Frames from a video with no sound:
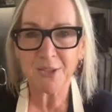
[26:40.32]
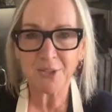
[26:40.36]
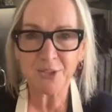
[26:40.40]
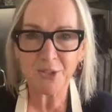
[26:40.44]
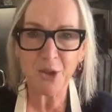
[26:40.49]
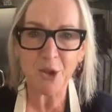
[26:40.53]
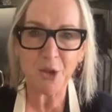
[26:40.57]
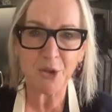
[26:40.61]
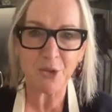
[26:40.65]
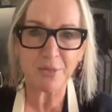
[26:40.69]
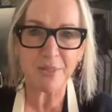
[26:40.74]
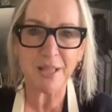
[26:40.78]

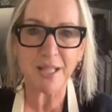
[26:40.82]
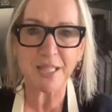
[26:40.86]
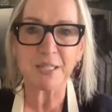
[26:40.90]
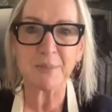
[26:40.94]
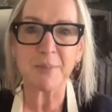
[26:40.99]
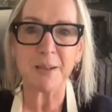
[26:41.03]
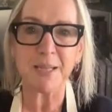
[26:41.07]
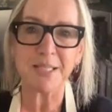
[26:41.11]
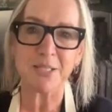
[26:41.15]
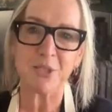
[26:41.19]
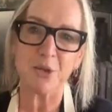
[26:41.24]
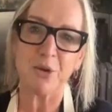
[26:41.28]
So that's
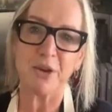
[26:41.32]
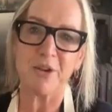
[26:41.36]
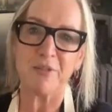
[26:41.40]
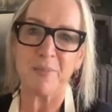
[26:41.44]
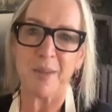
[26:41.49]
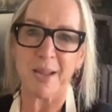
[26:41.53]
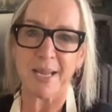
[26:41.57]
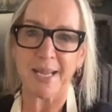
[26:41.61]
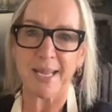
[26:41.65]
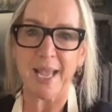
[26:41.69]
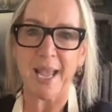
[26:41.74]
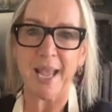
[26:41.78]
my story of
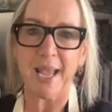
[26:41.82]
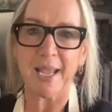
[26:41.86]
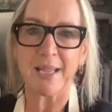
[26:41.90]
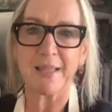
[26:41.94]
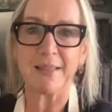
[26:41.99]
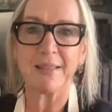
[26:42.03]
my cake,